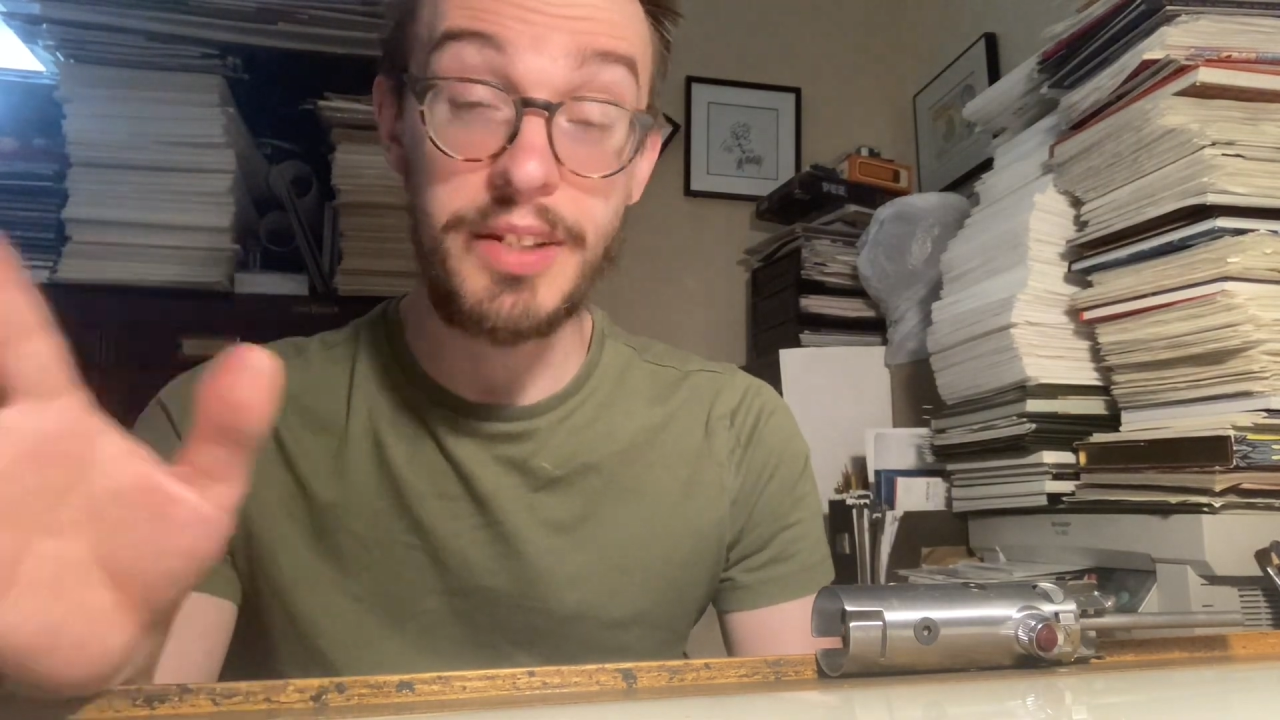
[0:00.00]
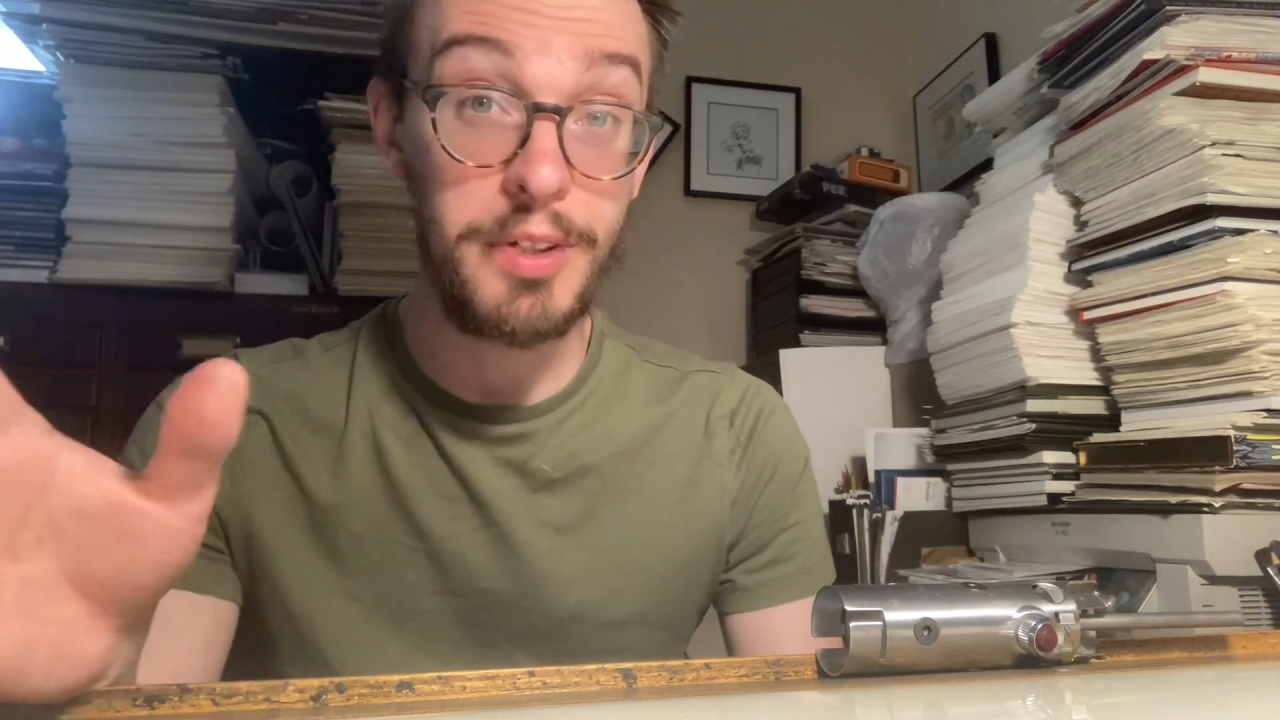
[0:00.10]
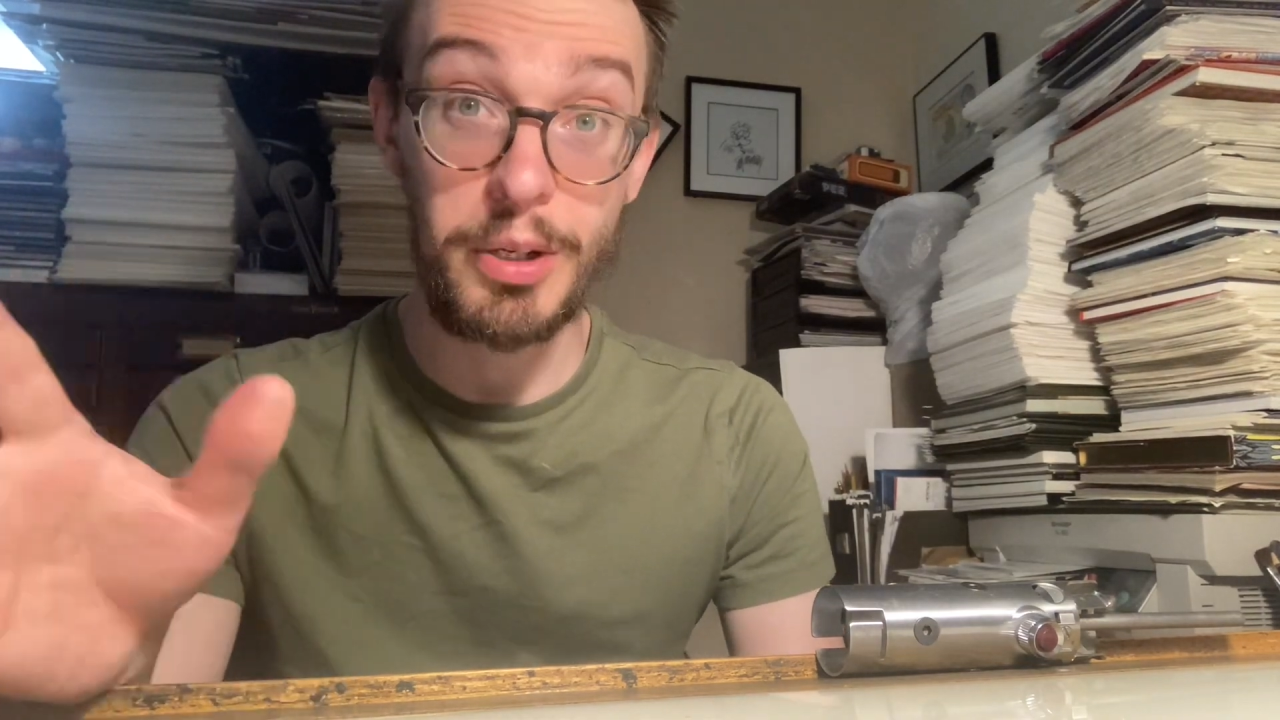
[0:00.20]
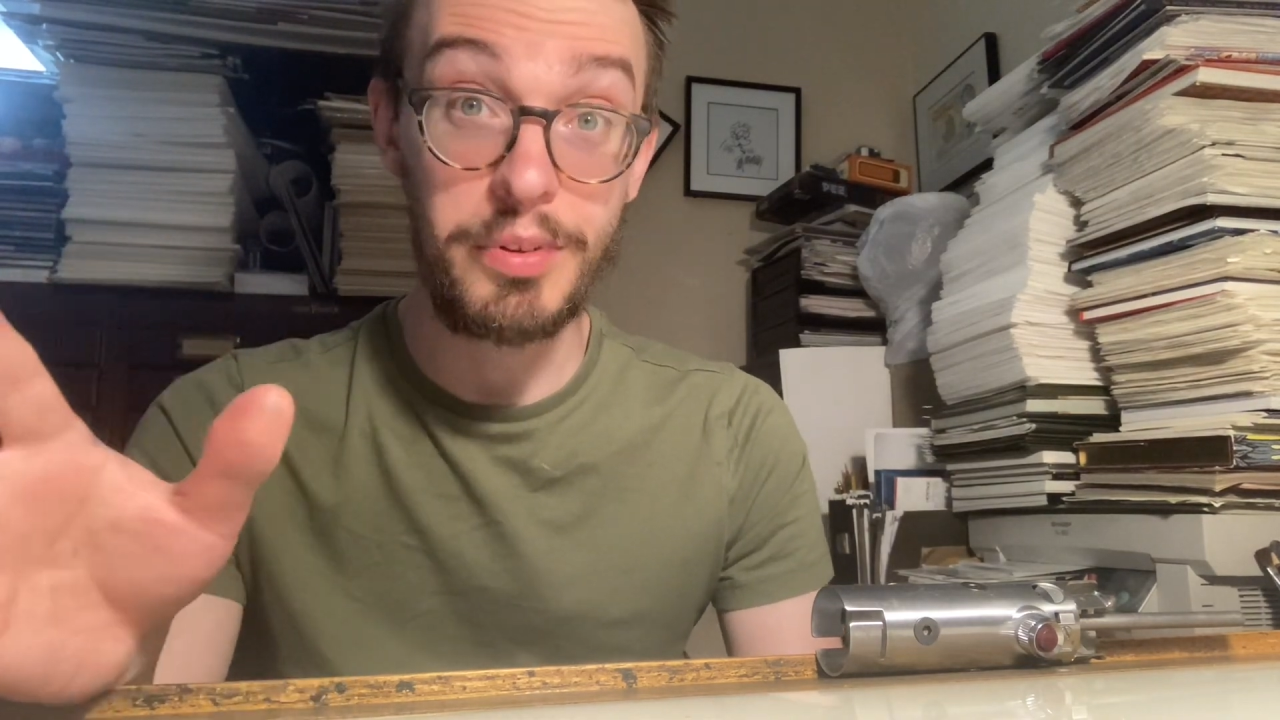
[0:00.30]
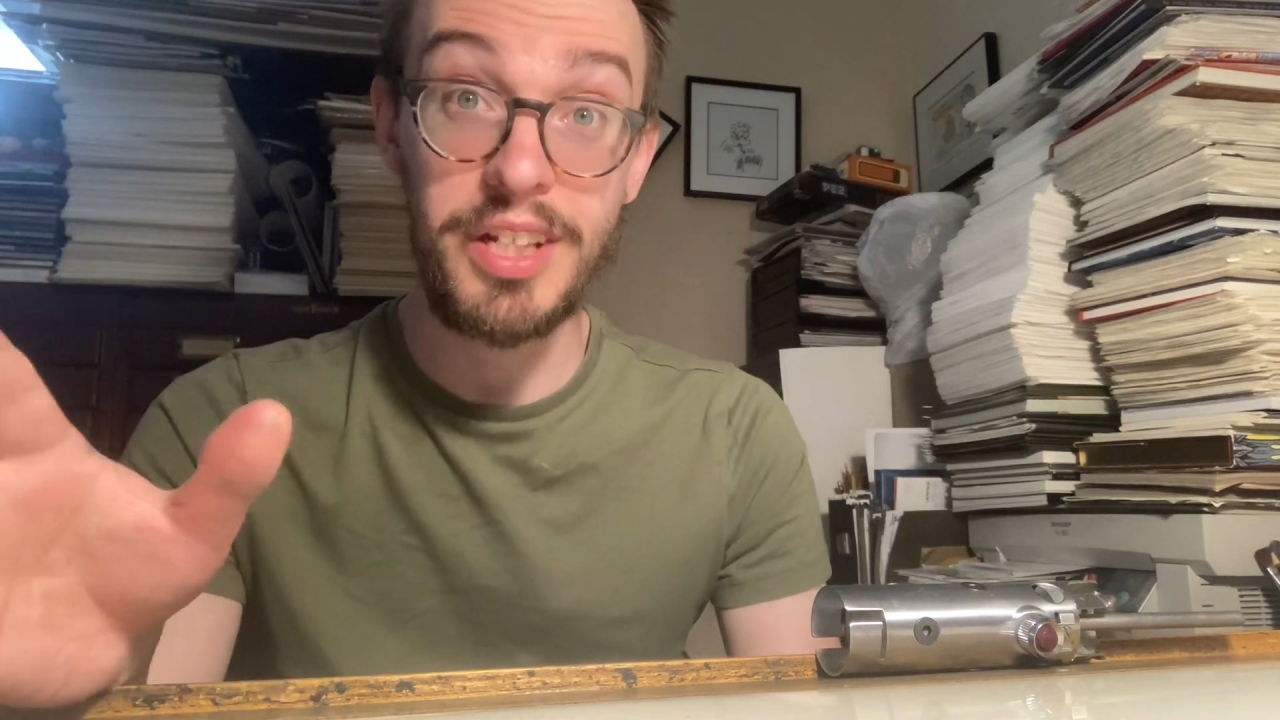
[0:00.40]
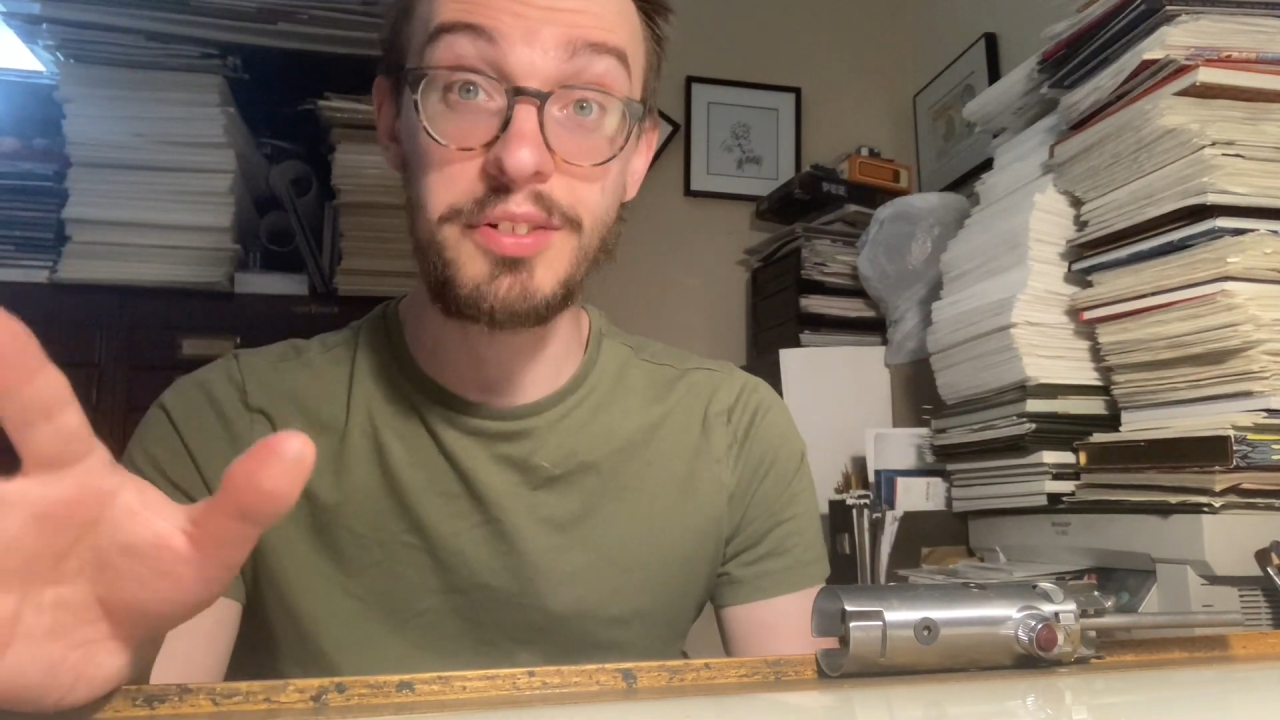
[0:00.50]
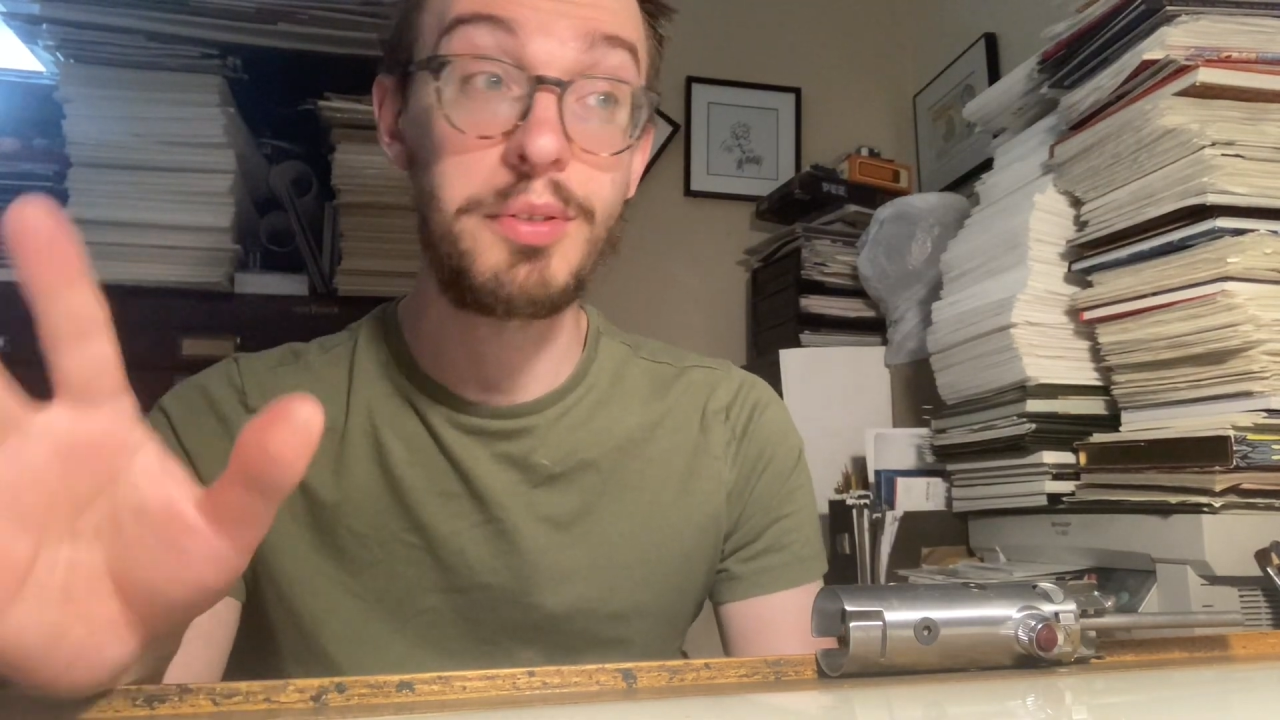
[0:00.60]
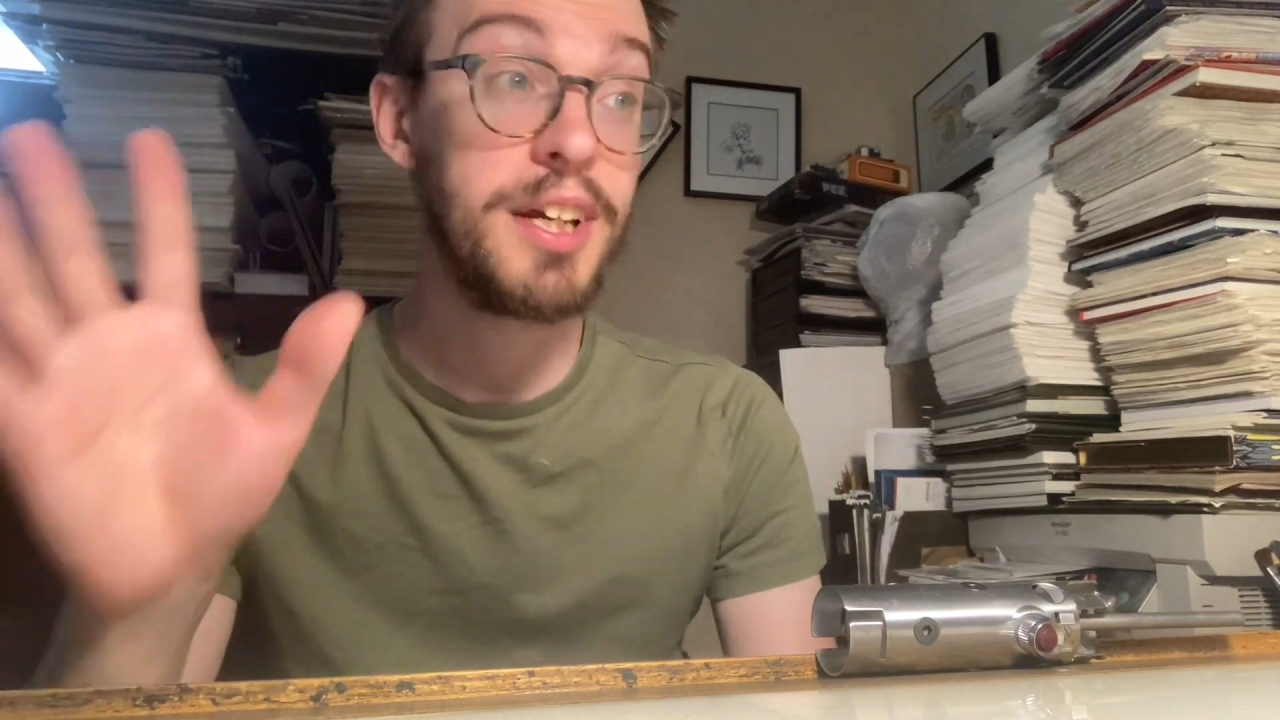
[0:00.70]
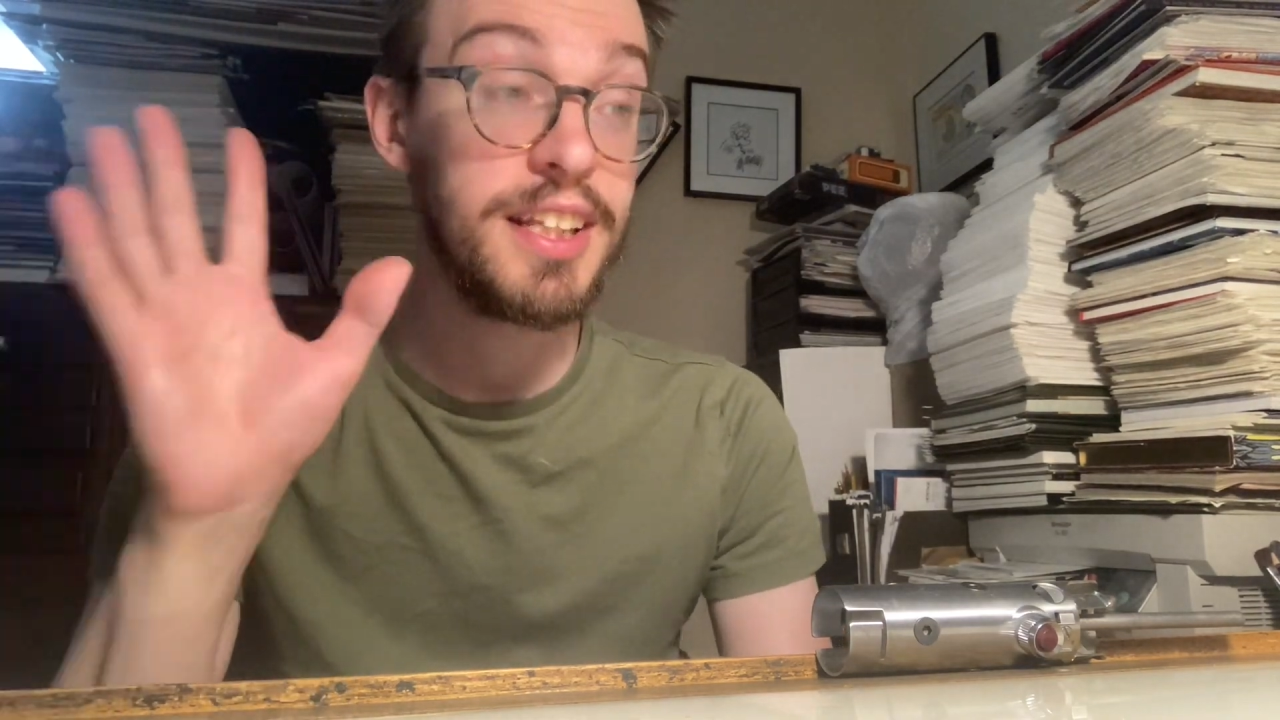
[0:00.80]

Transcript: if you don't need to.